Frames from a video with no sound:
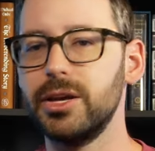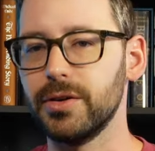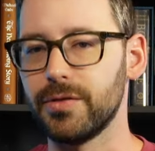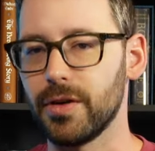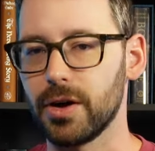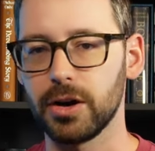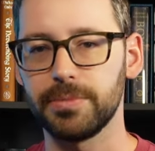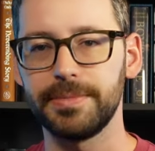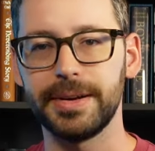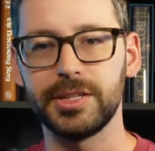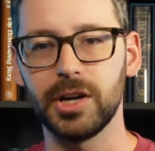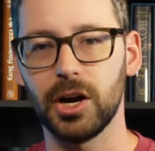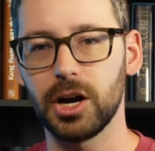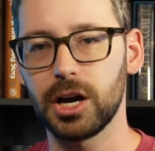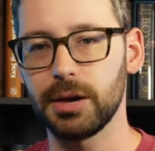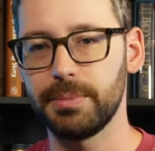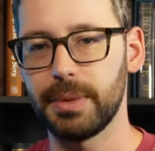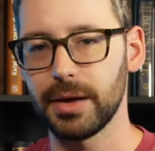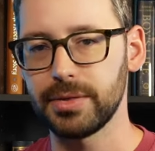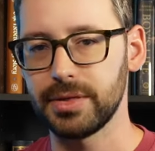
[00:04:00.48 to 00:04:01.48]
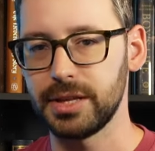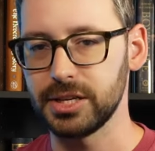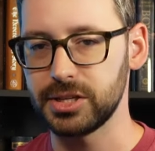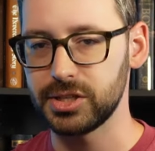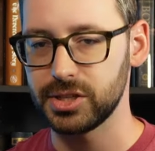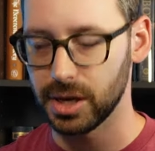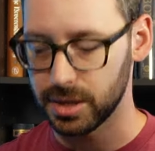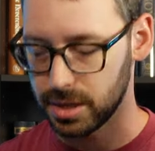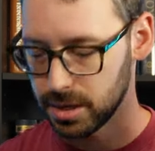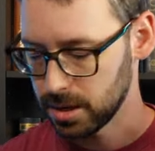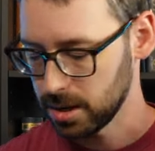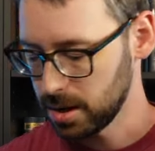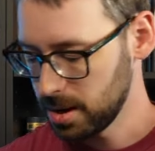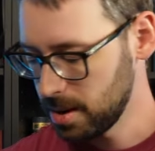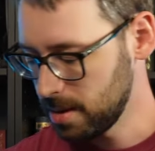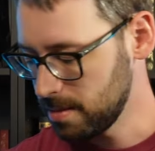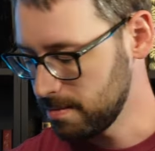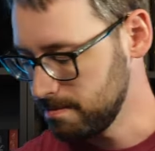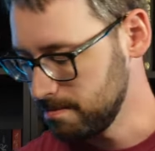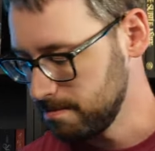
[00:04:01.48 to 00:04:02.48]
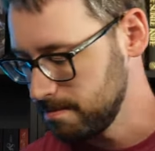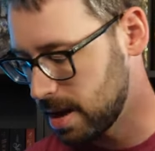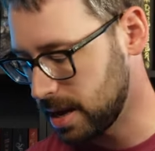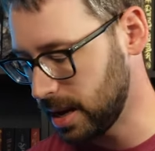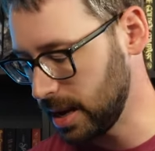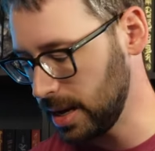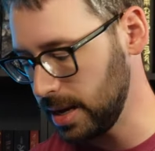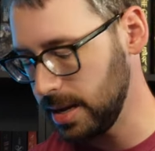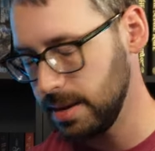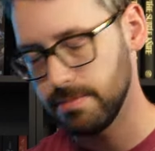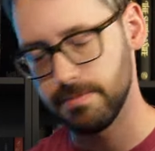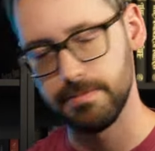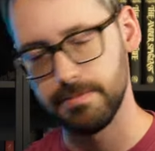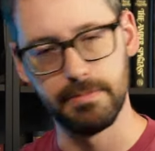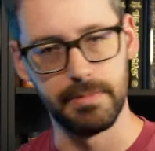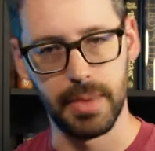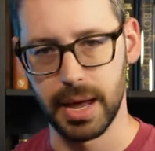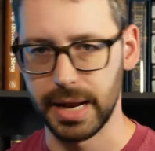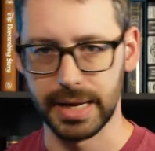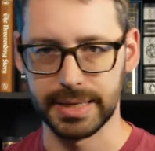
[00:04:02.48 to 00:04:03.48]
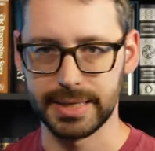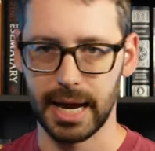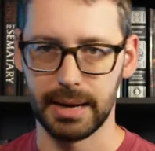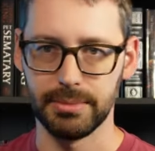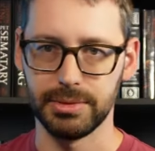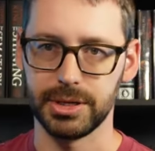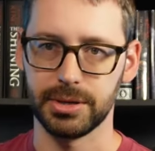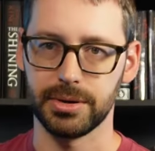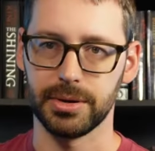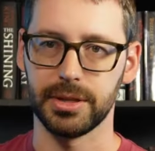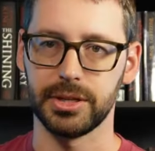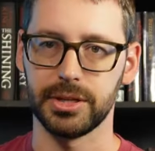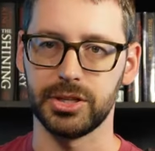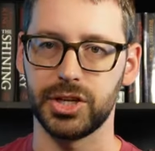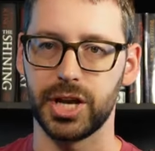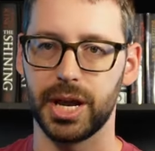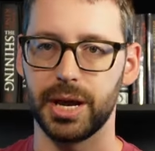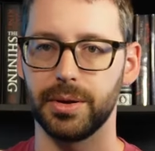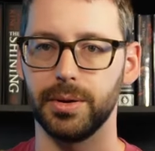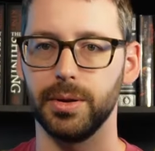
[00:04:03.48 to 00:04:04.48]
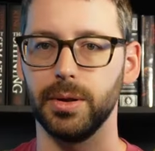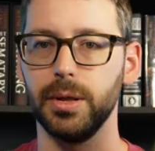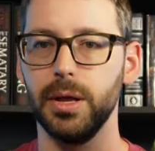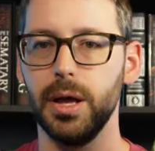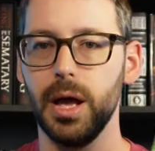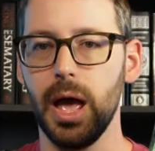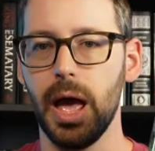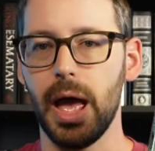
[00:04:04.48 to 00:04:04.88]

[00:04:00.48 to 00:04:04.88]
You've heard me talk about this sucker many, many times here on the channel.